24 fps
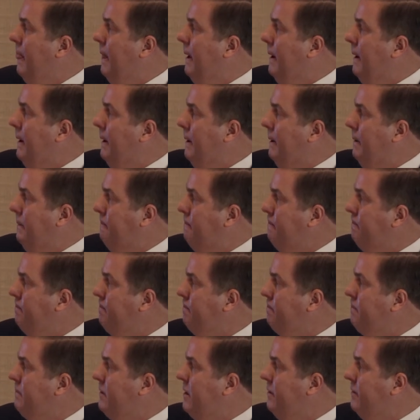Um,
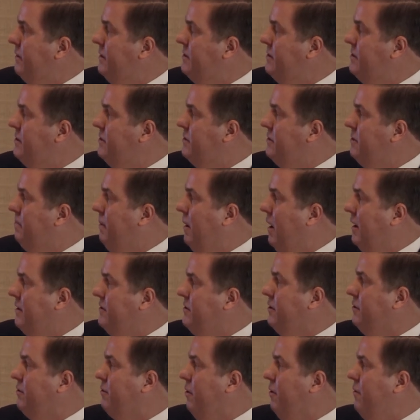this is
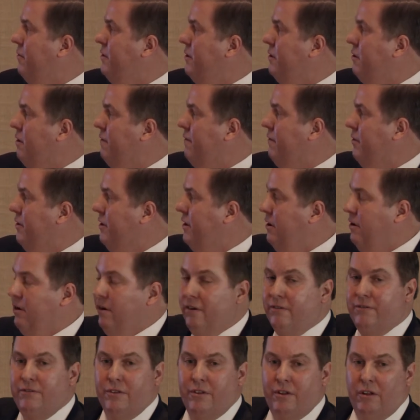deposit growth year over
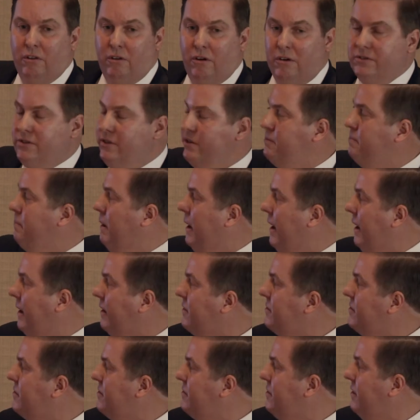year for the largest
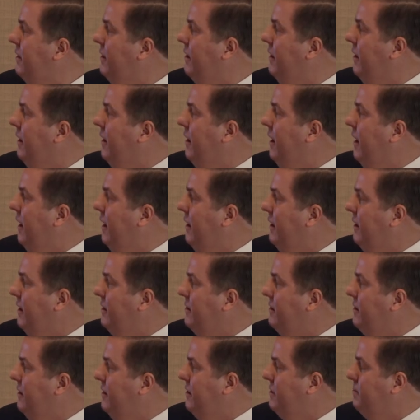banks and
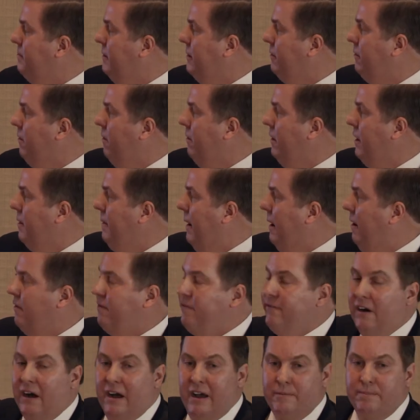it, has been growing
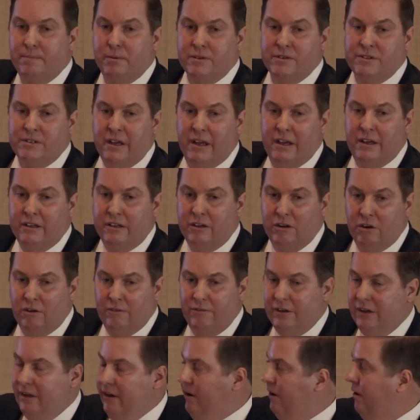about 5% year
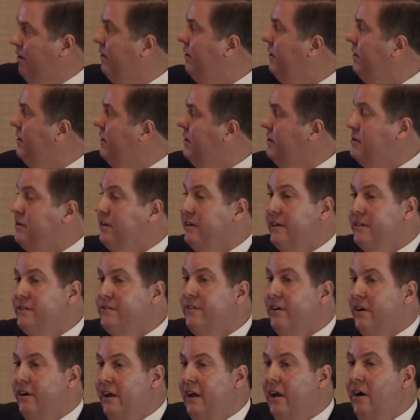over year. So that's
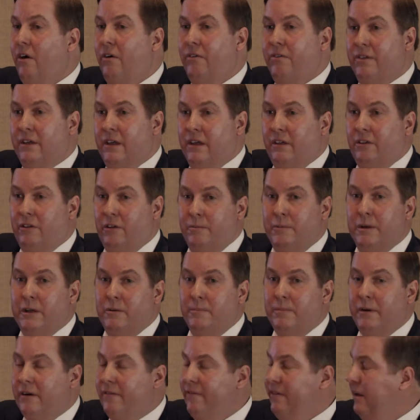very healthy, a little bit
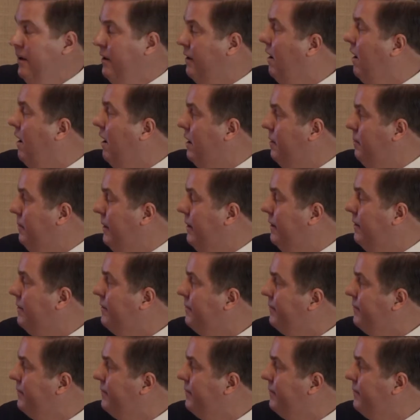above the economy.